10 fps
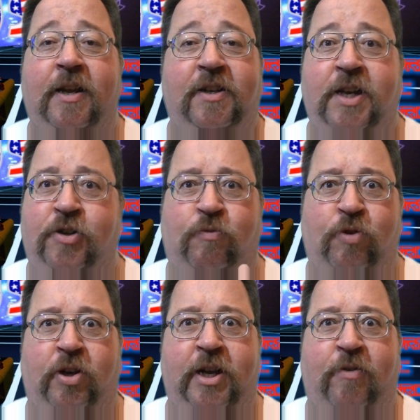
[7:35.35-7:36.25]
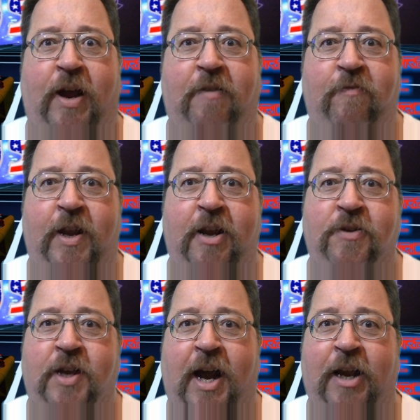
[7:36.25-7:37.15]
Does really great videos.
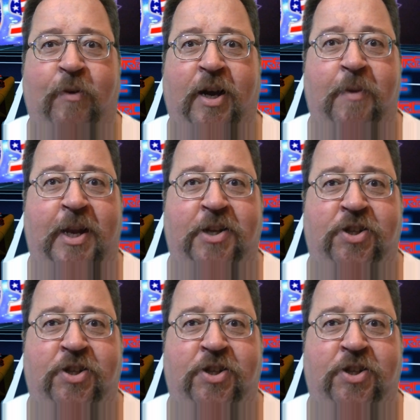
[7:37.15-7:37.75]
I highly recommend his